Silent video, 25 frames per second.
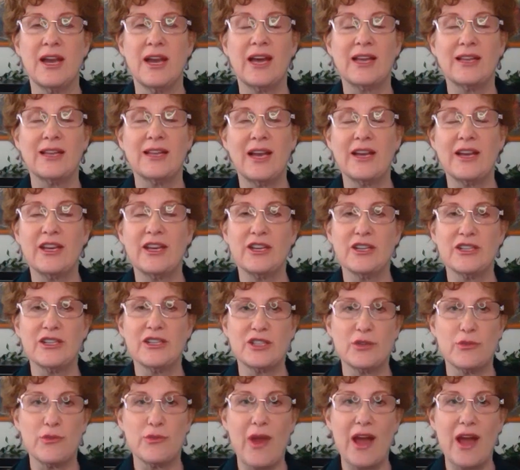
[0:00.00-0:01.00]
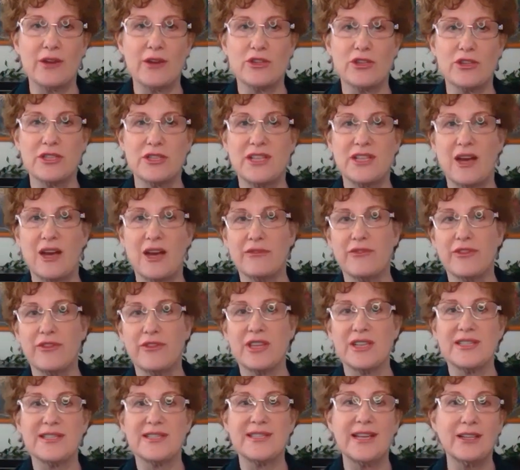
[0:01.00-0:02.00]
I'd like you to surround yourself
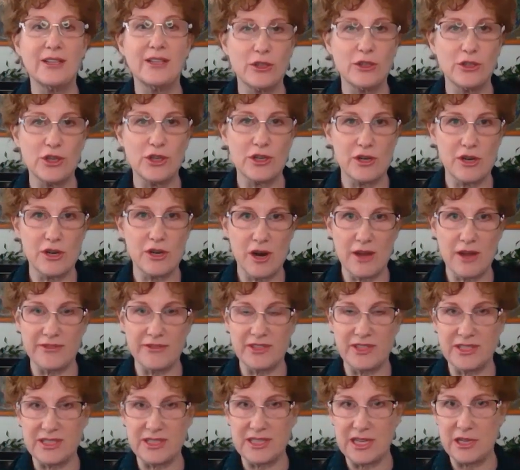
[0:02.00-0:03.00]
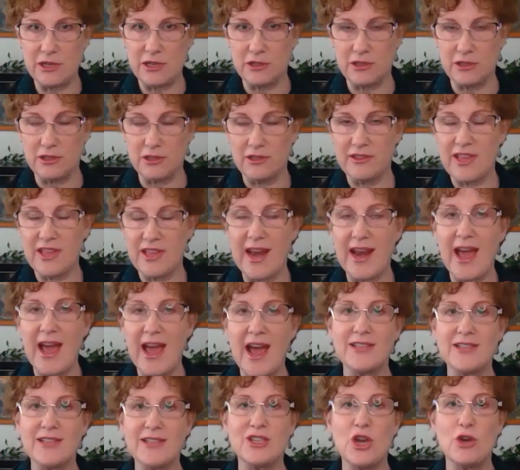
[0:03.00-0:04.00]
with a cylinder of steel that
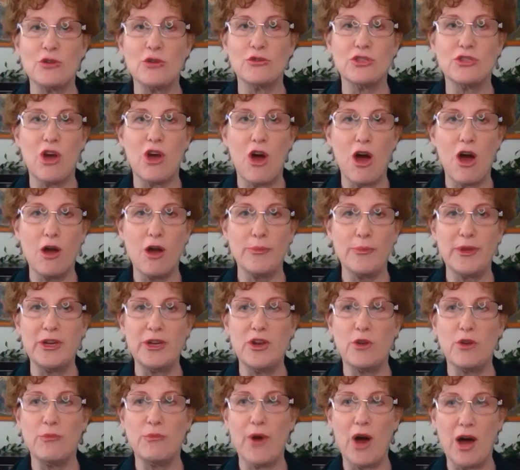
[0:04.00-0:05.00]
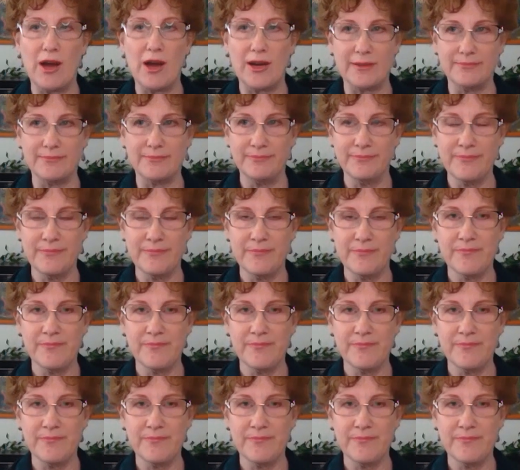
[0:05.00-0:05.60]
has no top and no bottom,